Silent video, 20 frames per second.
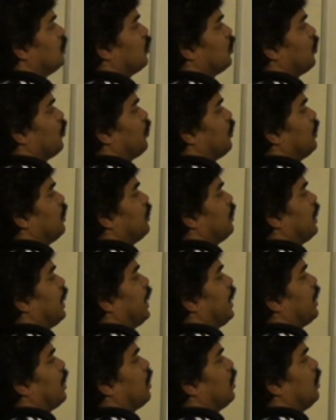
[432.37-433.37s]
So if you
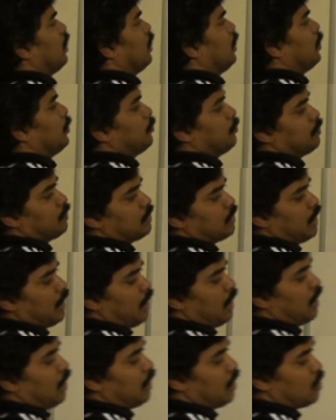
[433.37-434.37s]
take
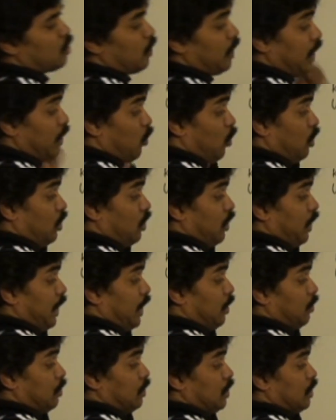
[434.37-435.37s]
say, and that's why I want to
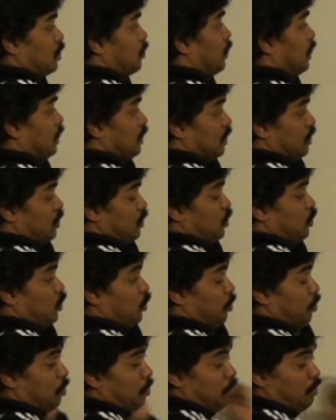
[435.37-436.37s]
keep this, because
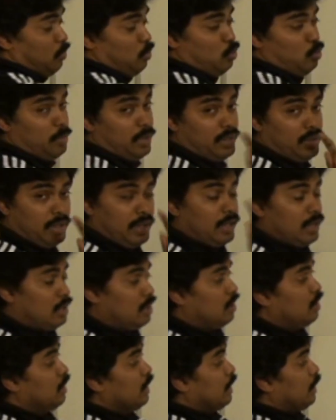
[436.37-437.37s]
you may
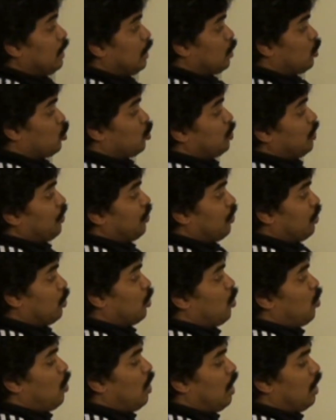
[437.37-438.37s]
think it should be
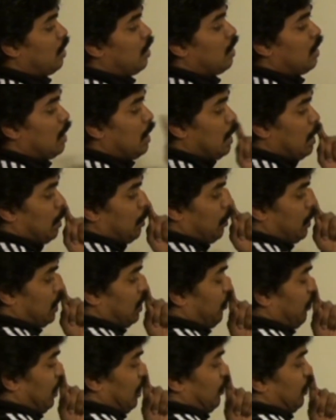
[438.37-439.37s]
0, 1, but
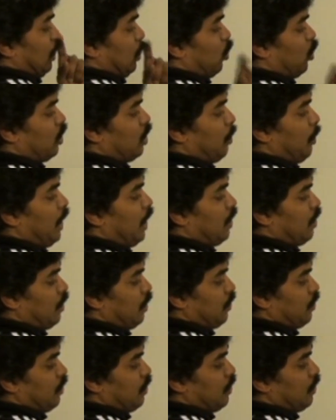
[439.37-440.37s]
the way we wrote the
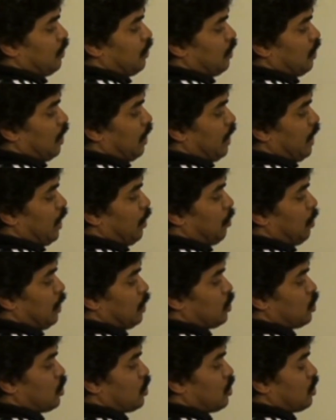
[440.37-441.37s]
matrix is k
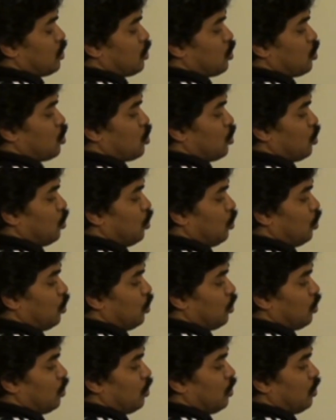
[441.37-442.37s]
plus
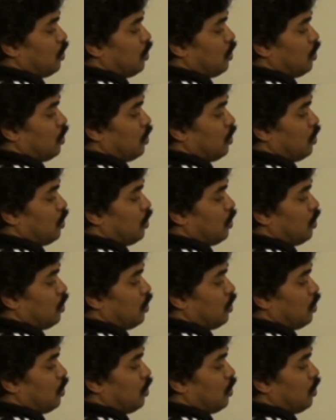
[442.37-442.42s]
2